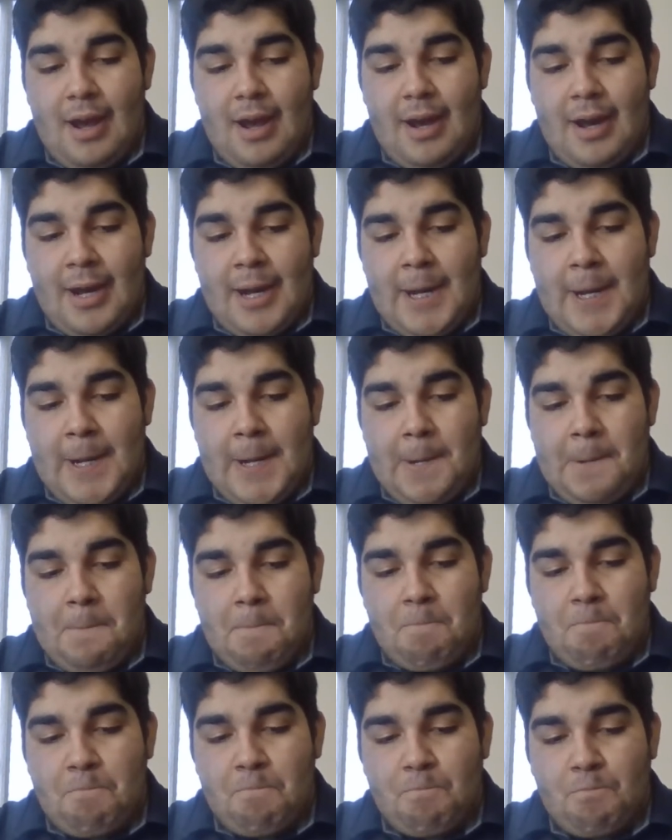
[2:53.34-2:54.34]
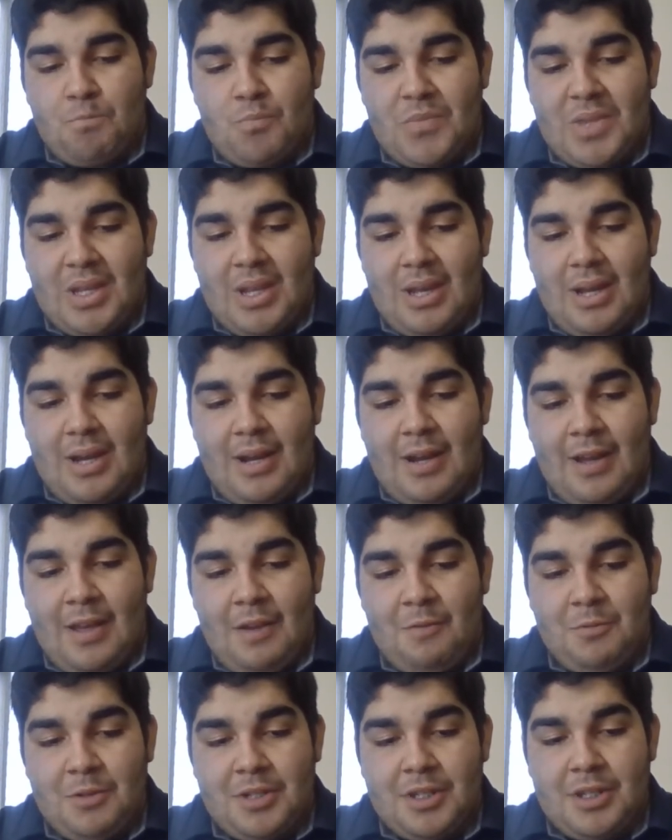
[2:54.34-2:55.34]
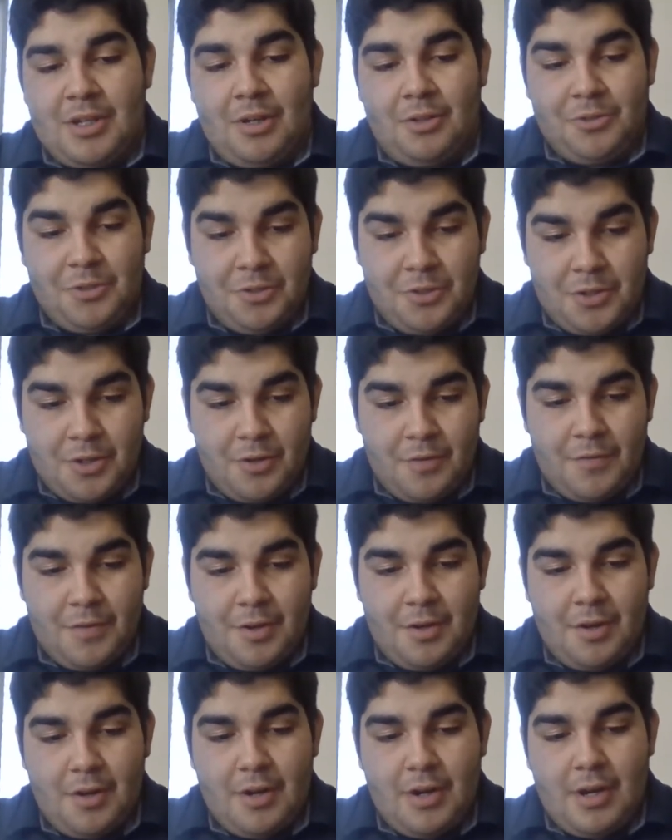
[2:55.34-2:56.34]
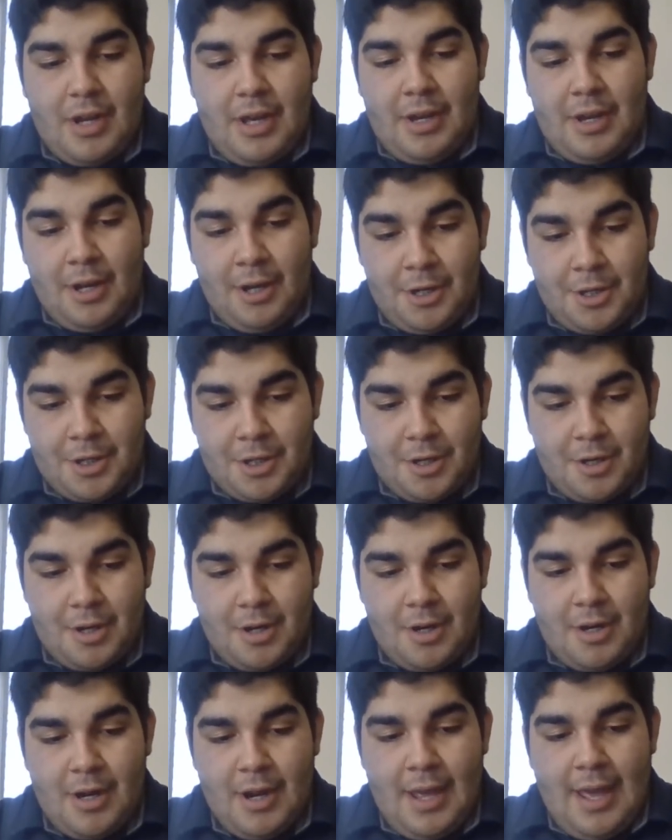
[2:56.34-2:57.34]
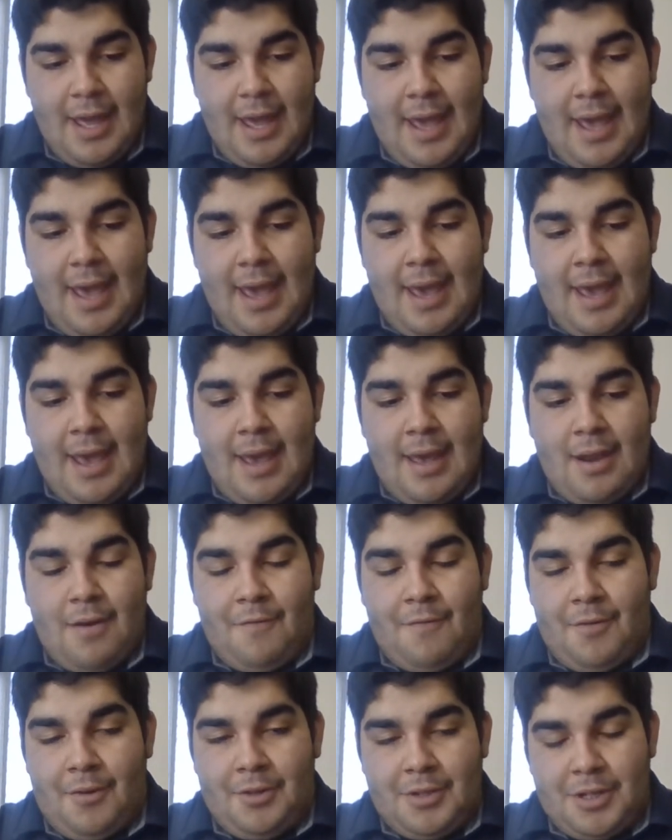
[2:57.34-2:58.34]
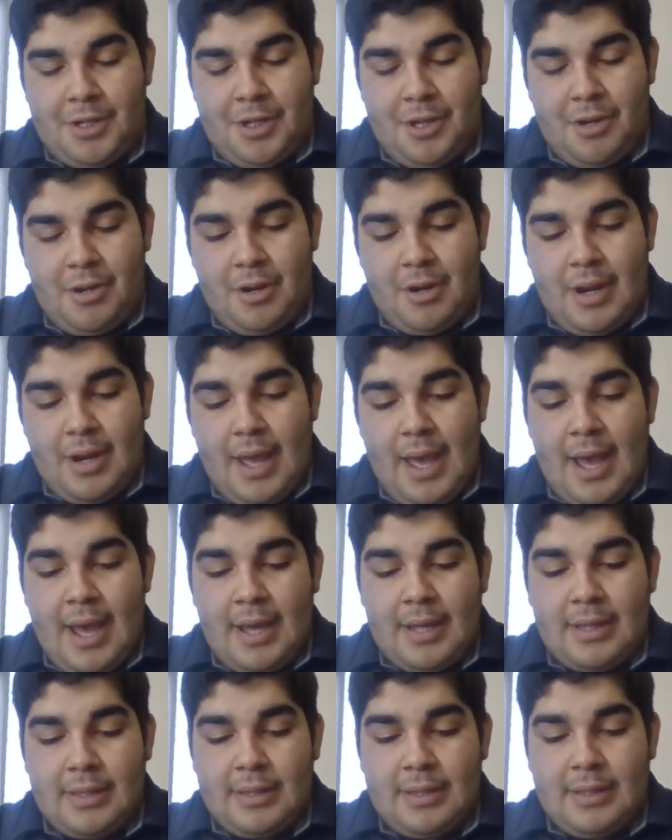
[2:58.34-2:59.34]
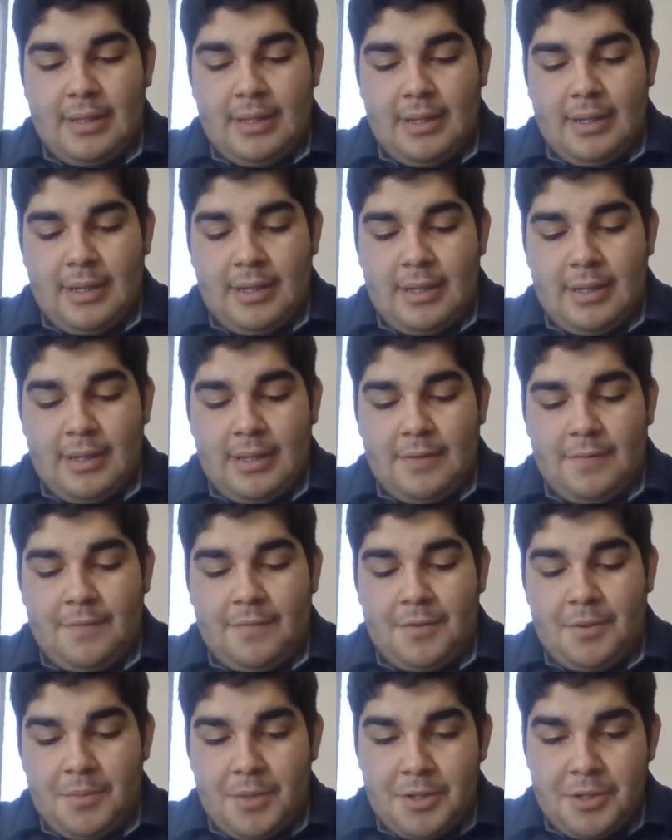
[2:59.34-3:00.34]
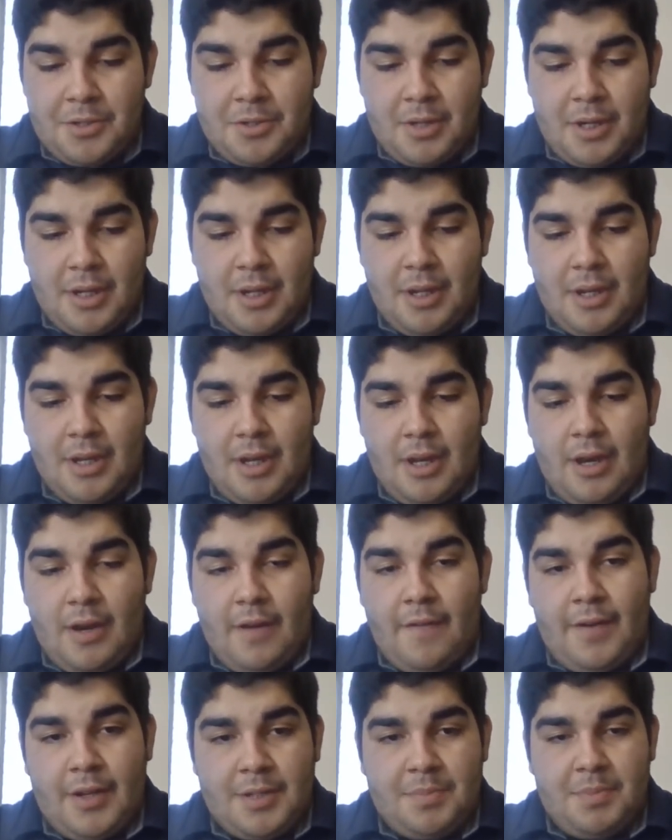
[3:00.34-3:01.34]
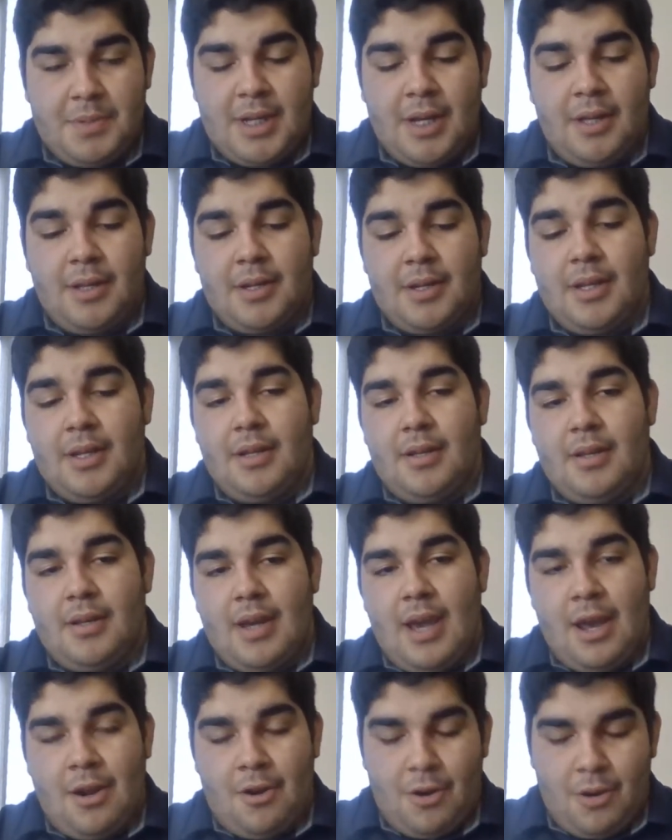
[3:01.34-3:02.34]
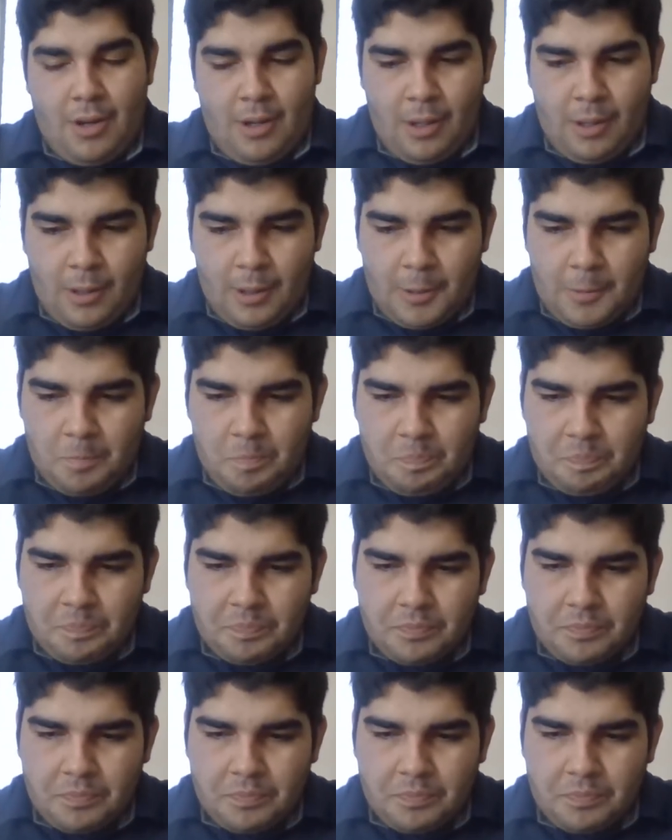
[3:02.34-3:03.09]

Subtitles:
I was an altar server, an usher, and a volunteer at for the Ministry of Hospitality at our hall.